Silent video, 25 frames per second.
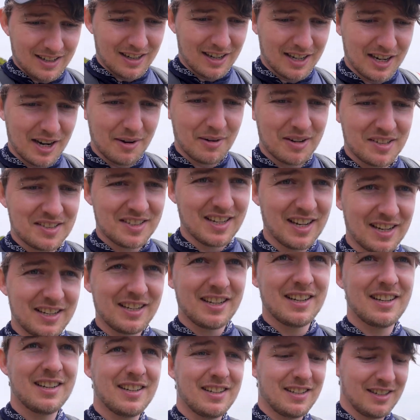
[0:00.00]
I know I said
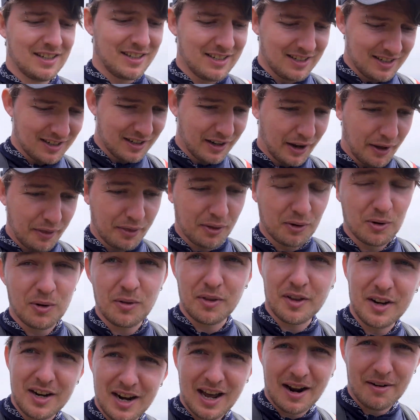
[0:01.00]
I thought
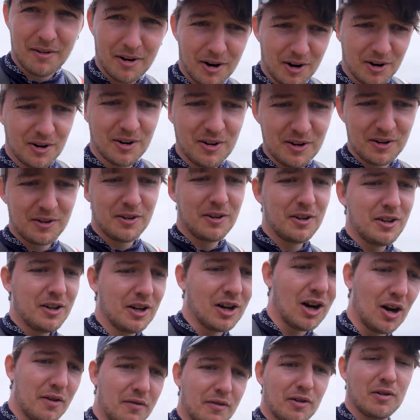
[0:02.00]
the narrow,
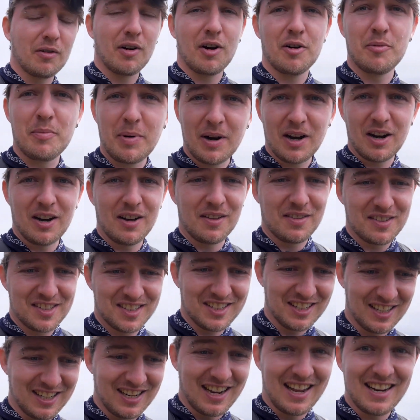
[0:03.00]
overgrown paths
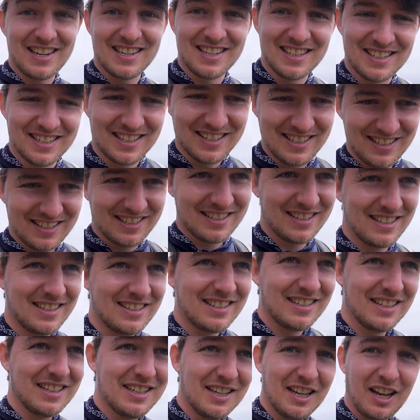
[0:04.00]
had ended,
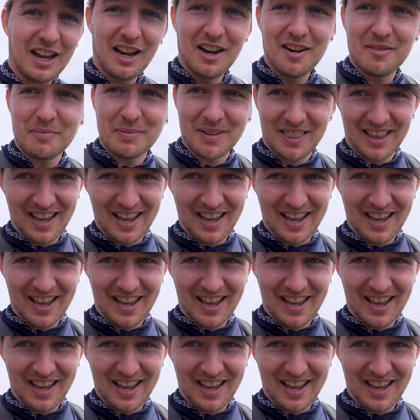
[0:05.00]
but they